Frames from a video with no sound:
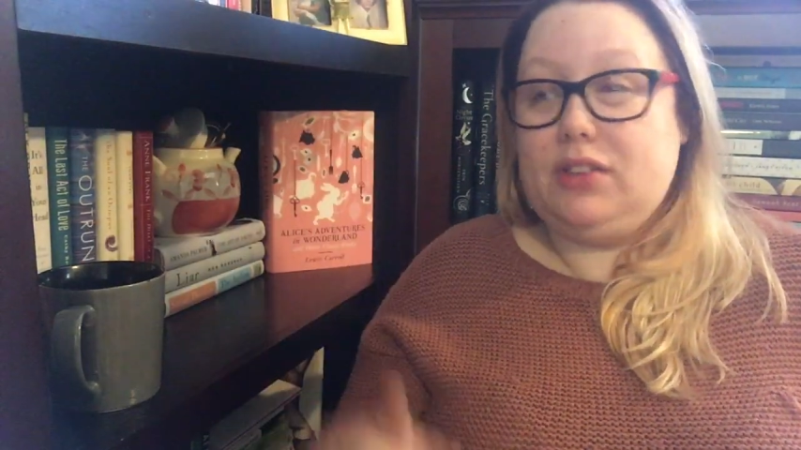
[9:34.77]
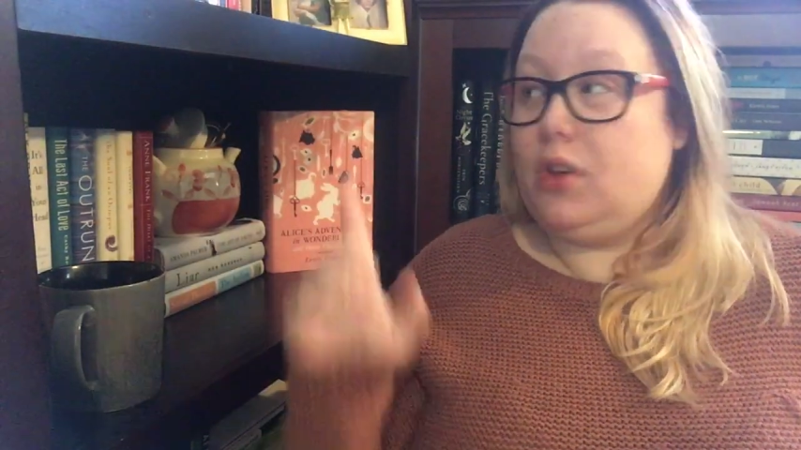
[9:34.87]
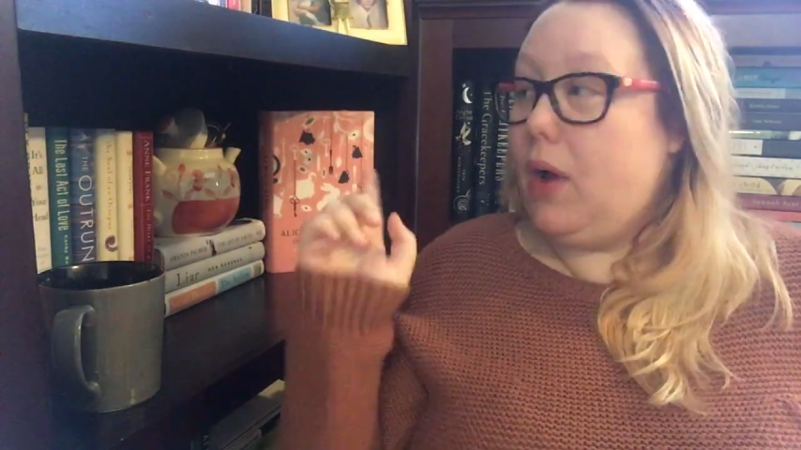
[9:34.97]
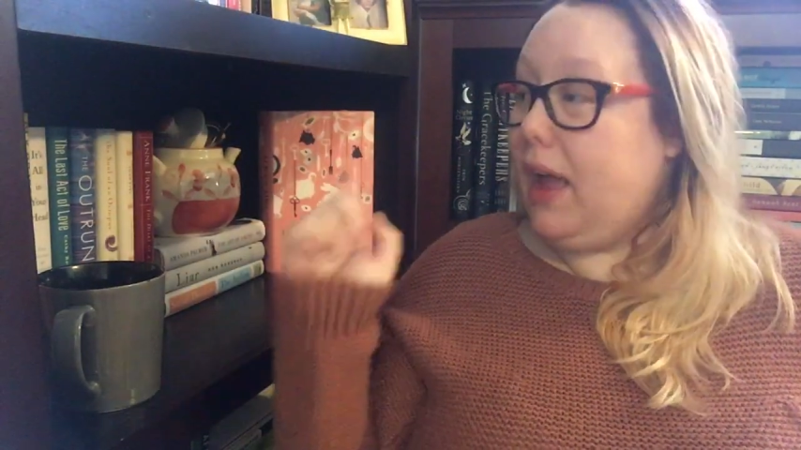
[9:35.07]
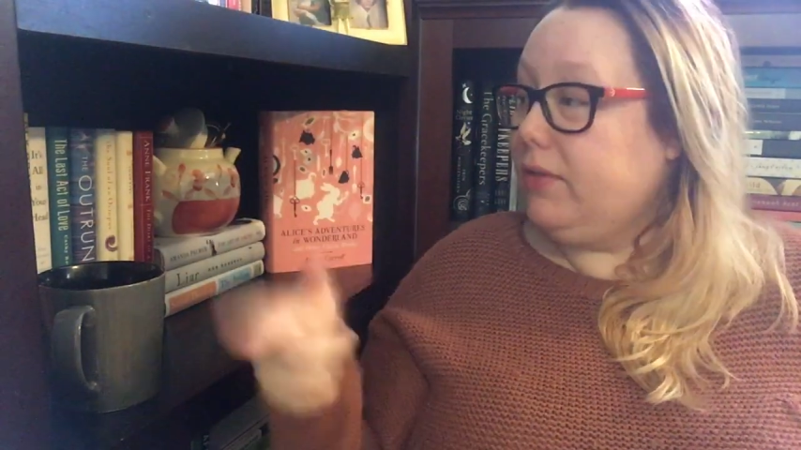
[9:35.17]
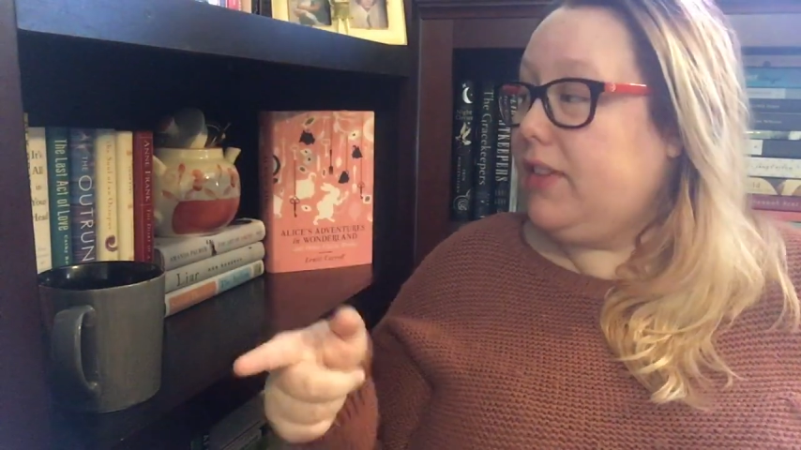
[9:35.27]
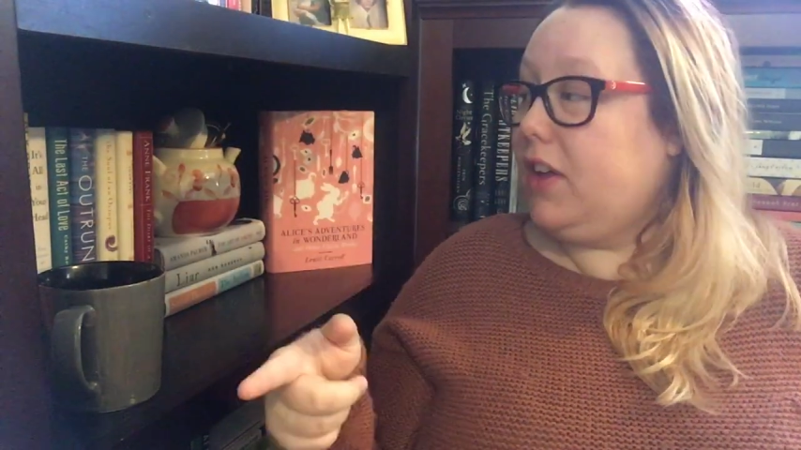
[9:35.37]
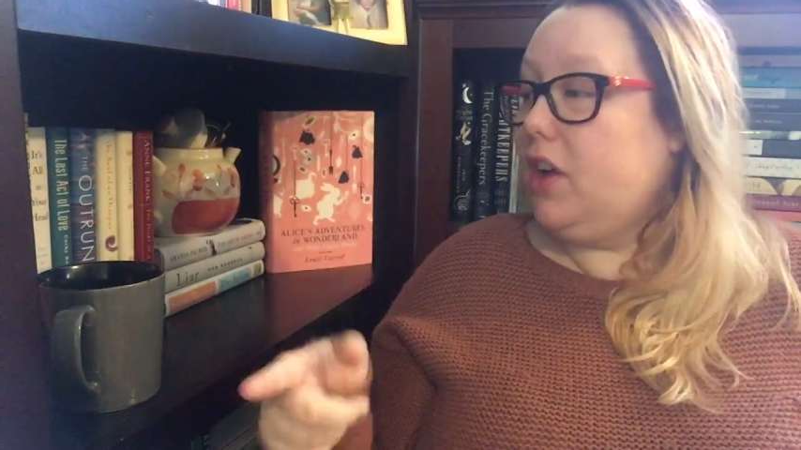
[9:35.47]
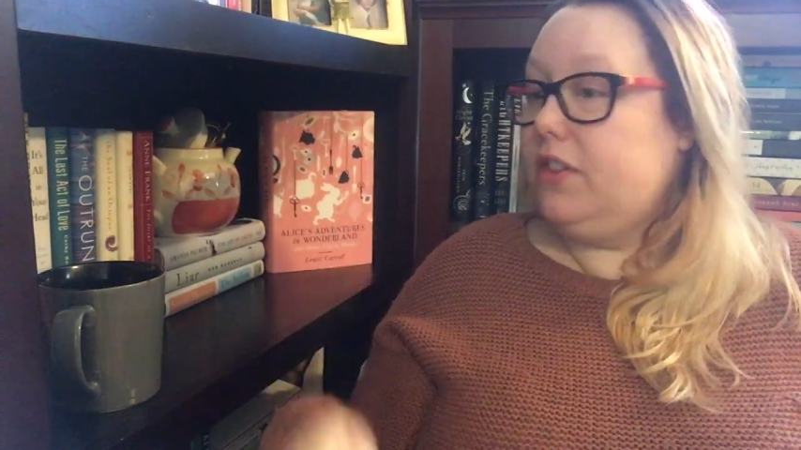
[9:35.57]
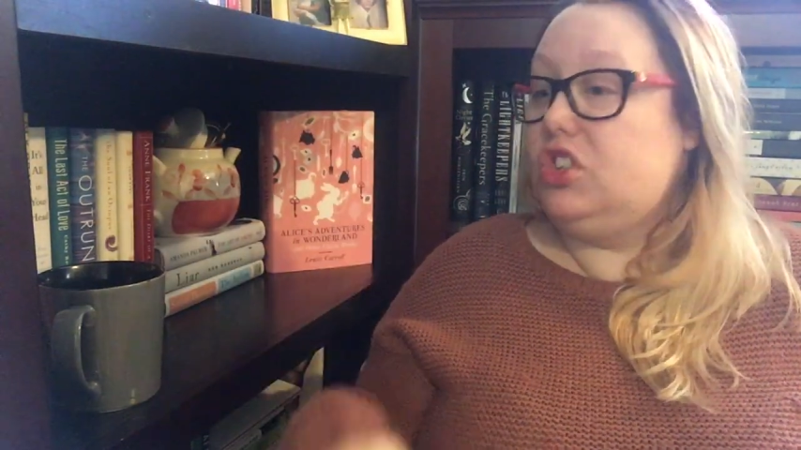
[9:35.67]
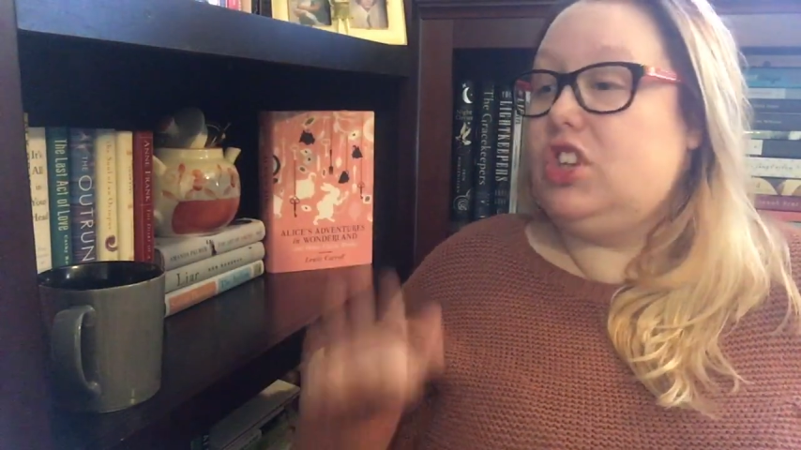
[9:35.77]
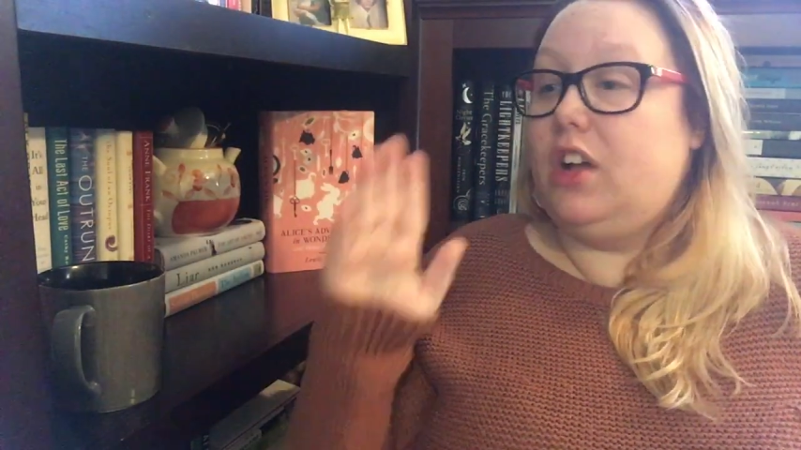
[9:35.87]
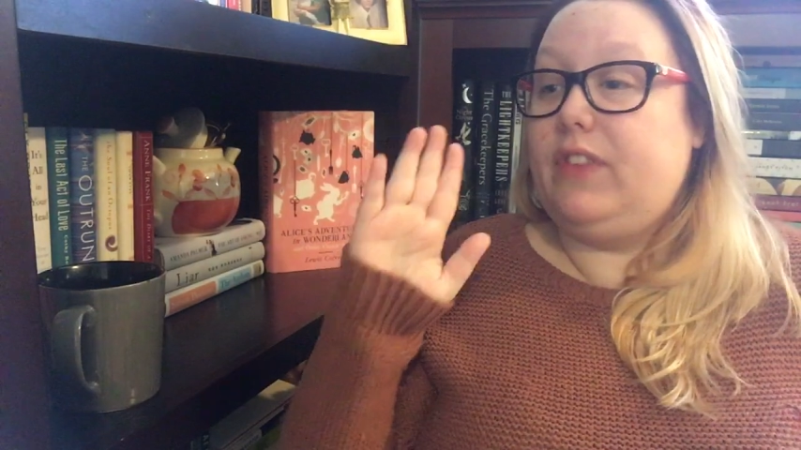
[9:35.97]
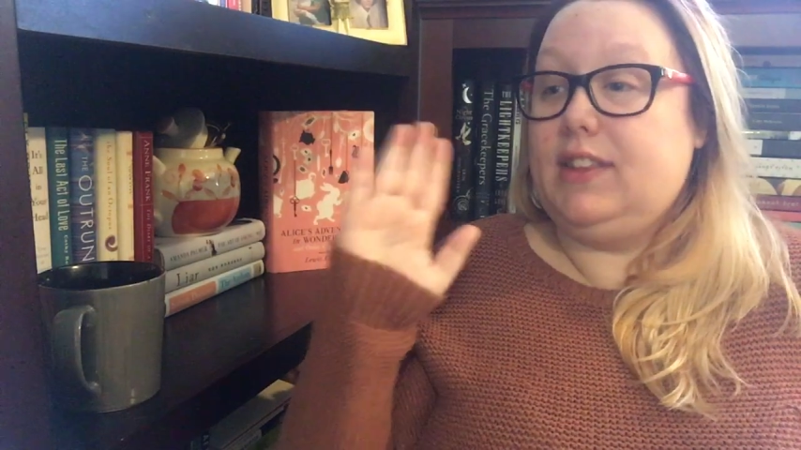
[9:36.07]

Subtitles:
So everything on this shelf